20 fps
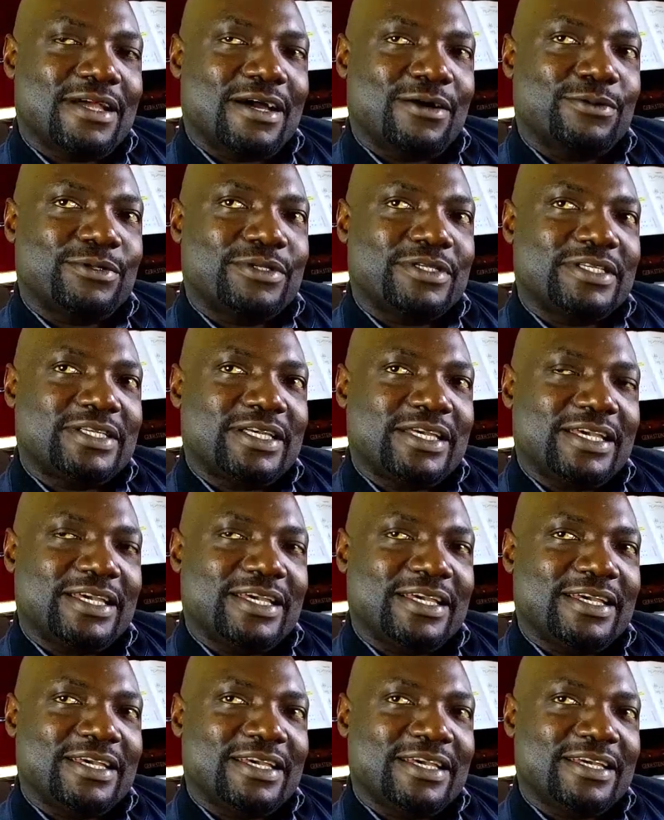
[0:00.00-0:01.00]
I would
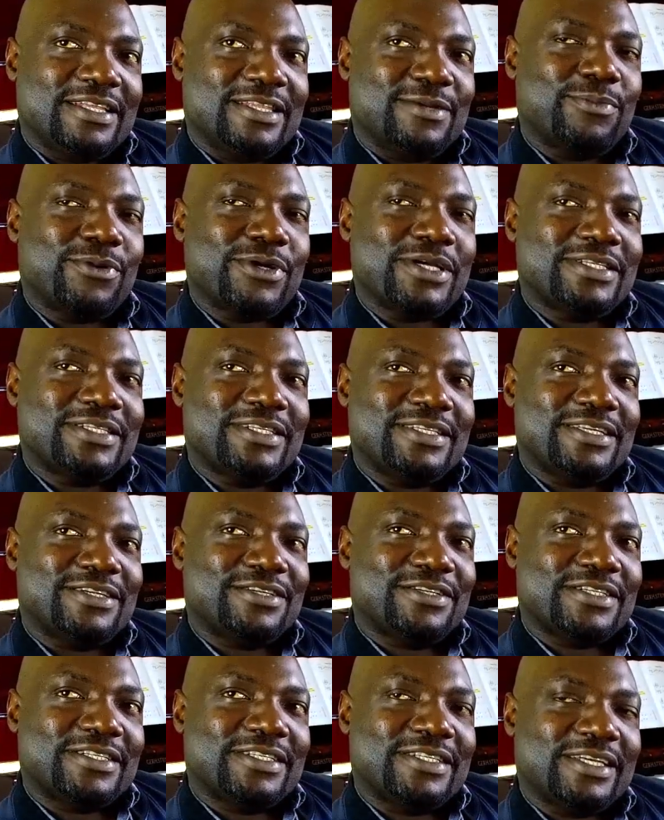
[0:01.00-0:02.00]
say. The boys is
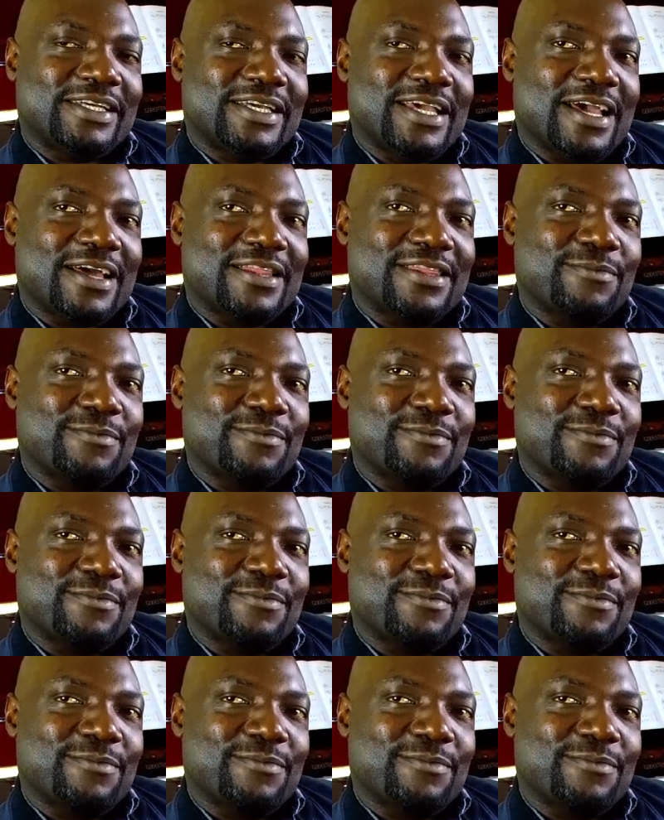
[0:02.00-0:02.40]
interesting, yeah.